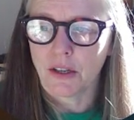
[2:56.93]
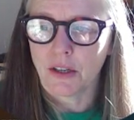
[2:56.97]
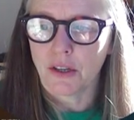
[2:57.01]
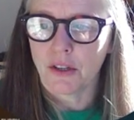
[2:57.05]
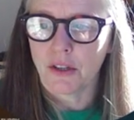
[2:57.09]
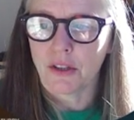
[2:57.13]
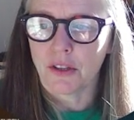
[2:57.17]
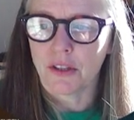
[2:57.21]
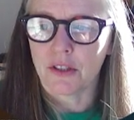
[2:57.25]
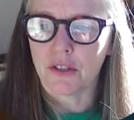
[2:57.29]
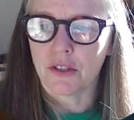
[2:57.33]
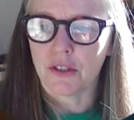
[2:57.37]

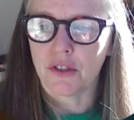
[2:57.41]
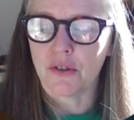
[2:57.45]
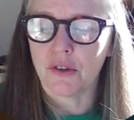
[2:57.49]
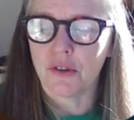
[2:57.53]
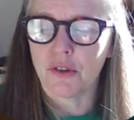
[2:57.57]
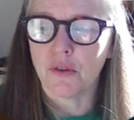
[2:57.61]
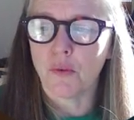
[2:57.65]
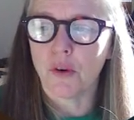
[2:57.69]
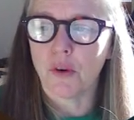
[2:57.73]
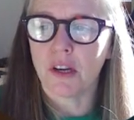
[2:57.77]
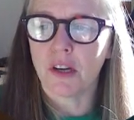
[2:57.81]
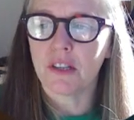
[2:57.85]
this is
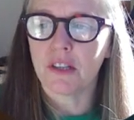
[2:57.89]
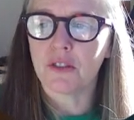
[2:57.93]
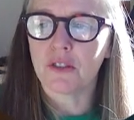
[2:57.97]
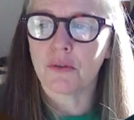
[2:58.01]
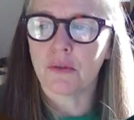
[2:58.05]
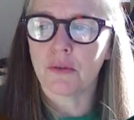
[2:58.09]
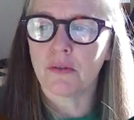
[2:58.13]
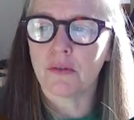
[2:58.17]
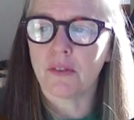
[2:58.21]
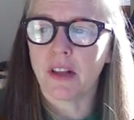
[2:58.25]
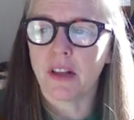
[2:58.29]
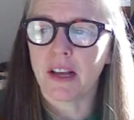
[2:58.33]
Unit 1,
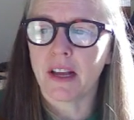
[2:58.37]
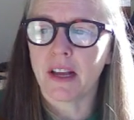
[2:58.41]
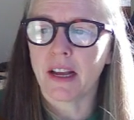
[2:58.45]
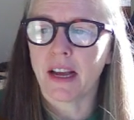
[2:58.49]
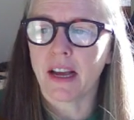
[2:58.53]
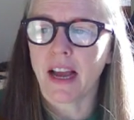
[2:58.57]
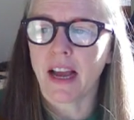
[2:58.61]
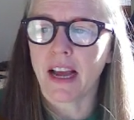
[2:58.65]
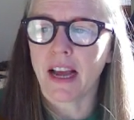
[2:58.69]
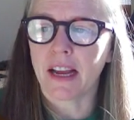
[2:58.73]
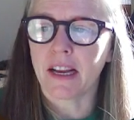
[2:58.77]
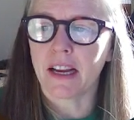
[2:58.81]
sort of like
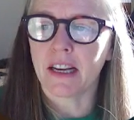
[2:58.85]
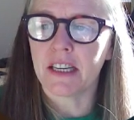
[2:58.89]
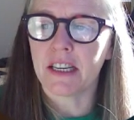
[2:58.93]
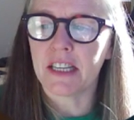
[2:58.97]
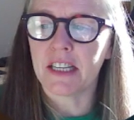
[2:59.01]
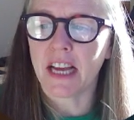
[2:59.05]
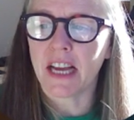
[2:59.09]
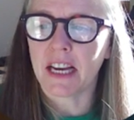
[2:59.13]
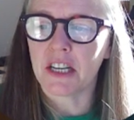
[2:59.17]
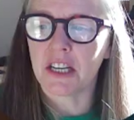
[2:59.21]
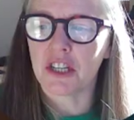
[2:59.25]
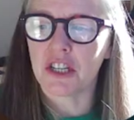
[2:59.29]
it
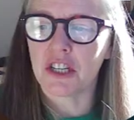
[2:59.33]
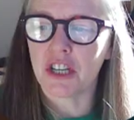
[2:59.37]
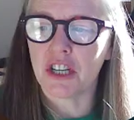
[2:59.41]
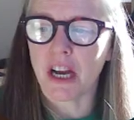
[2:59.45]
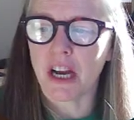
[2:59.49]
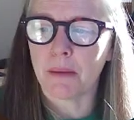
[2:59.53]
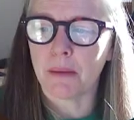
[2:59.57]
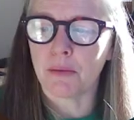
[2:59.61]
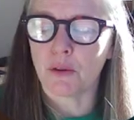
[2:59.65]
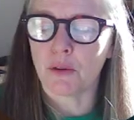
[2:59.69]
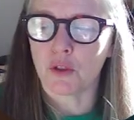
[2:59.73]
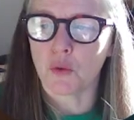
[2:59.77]
contains
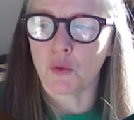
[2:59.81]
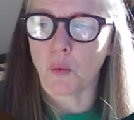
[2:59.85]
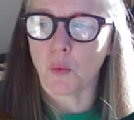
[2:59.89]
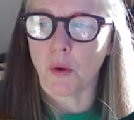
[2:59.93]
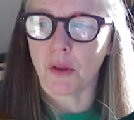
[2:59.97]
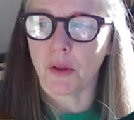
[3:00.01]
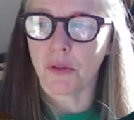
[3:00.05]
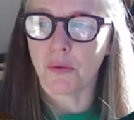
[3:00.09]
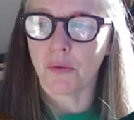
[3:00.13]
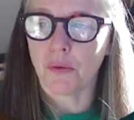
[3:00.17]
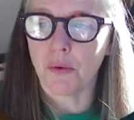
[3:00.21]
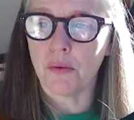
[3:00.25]
chapters
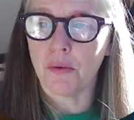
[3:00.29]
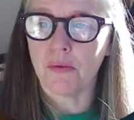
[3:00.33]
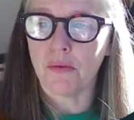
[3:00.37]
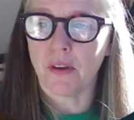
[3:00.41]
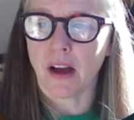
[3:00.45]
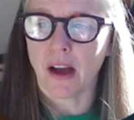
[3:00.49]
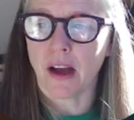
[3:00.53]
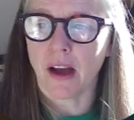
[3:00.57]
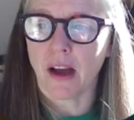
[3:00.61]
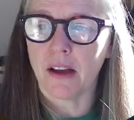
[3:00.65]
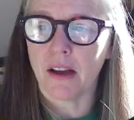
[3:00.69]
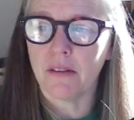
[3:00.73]
1 through
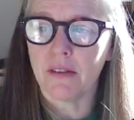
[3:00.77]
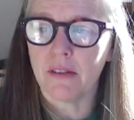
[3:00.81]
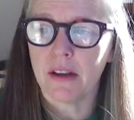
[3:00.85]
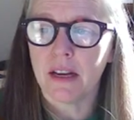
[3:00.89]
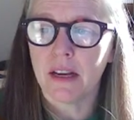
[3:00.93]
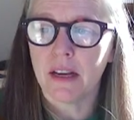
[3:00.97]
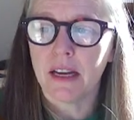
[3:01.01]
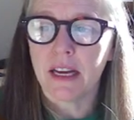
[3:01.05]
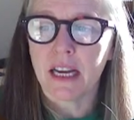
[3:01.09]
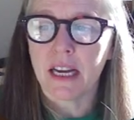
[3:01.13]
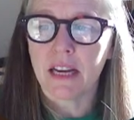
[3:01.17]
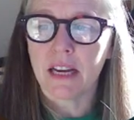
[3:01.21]
5.
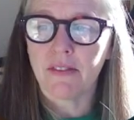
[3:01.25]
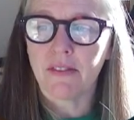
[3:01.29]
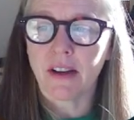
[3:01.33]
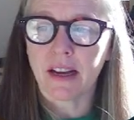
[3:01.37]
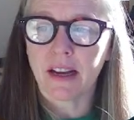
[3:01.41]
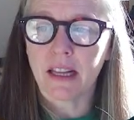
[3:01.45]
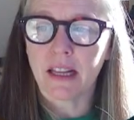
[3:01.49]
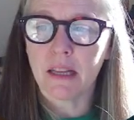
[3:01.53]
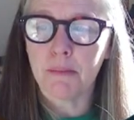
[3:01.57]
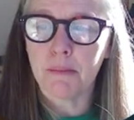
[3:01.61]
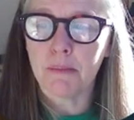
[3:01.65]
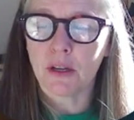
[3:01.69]
If I
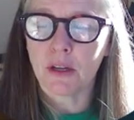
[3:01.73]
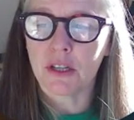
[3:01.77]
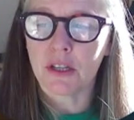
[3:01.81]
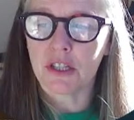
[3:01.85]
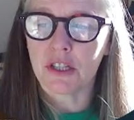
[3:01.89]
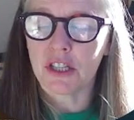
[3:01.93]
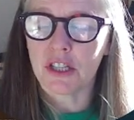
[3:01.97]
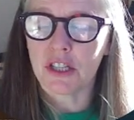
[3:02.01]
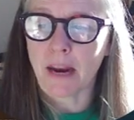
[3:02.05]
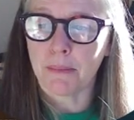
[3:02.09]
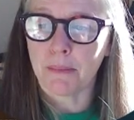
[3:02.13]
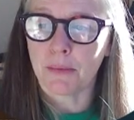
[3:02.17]
click
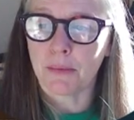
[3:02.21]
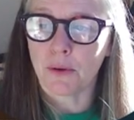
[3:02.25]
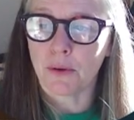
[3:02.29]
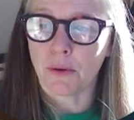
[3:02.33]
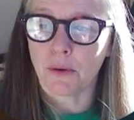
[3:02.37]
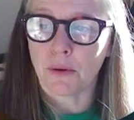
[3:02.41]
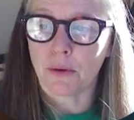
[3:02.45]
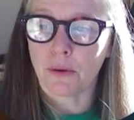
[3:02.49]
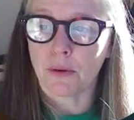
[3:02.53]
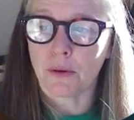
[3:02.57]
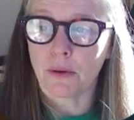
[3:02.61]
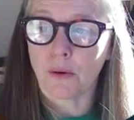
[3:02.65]
on
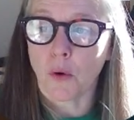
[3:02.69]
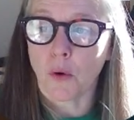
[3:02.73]
chapter